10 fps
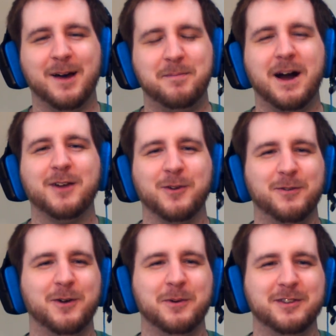
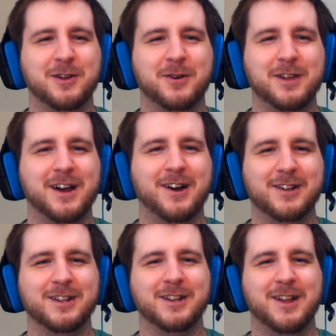Apocrypha was Toya
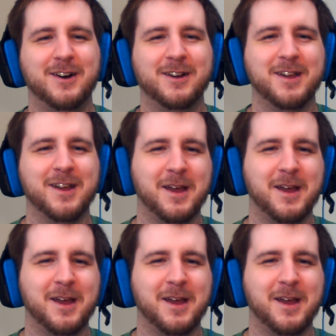all along?